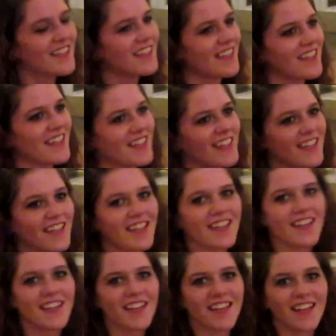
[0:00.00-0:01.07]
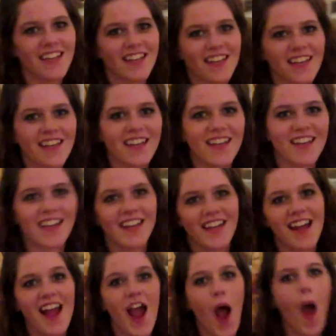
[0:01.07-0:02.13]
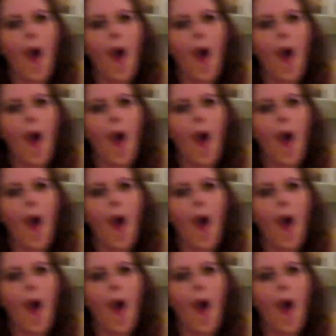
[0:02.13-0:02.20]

I'm not gonna make the comment that I was just gonna make, so I'm